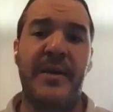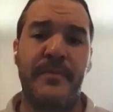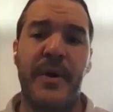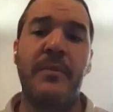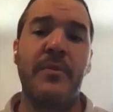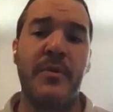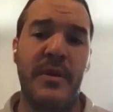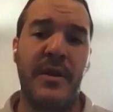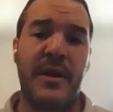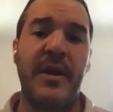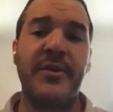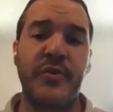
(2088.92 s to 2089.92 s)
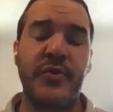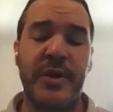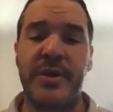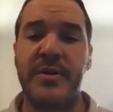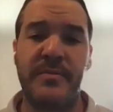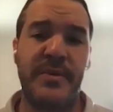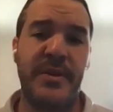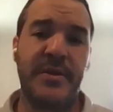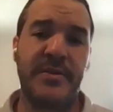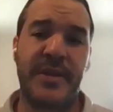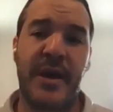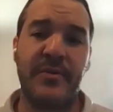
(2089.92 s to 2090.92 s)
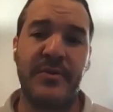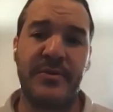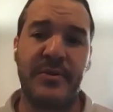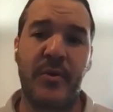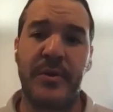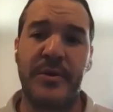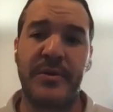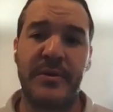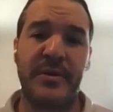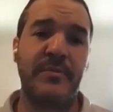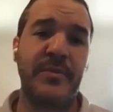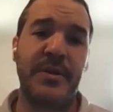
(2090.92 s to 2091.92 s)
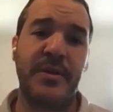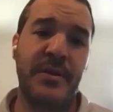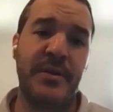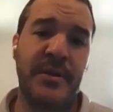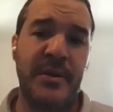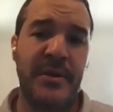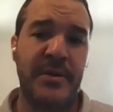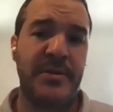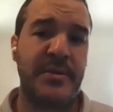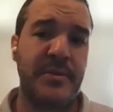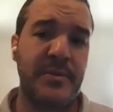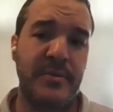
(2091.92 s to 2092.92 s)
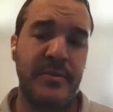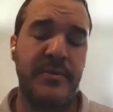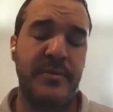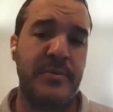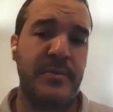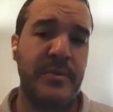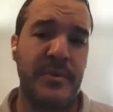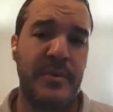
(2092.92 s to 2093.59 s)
bad bubble that I had created, because that was going to lead me to